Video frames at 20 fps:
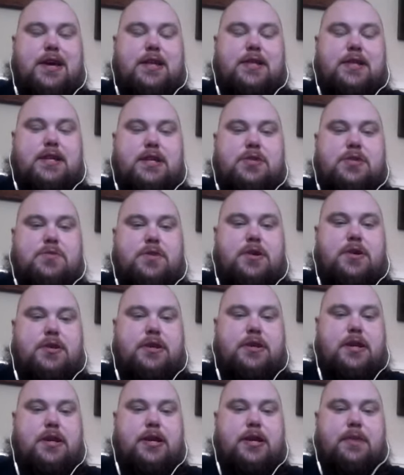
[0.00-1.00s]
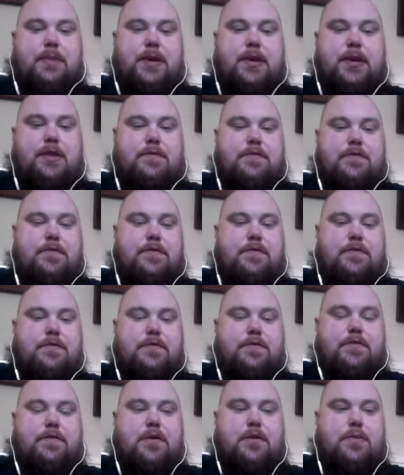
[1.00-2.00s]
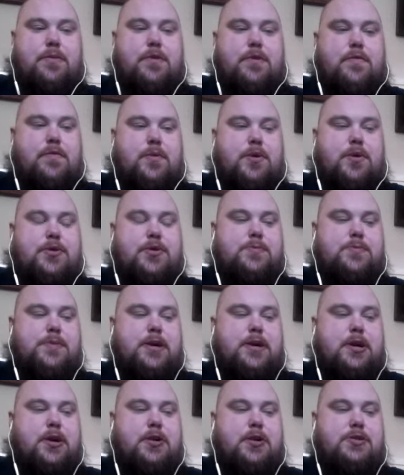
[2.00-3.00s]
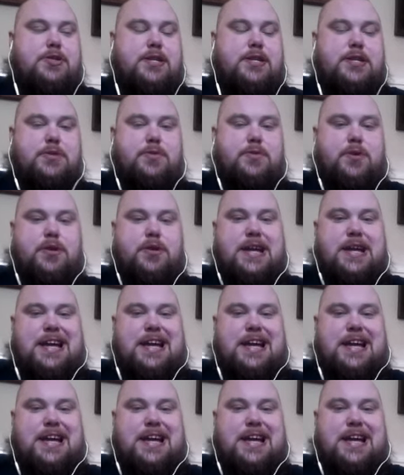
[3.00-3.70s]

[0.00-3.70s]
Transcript: This one a little bit different from the other ones because this one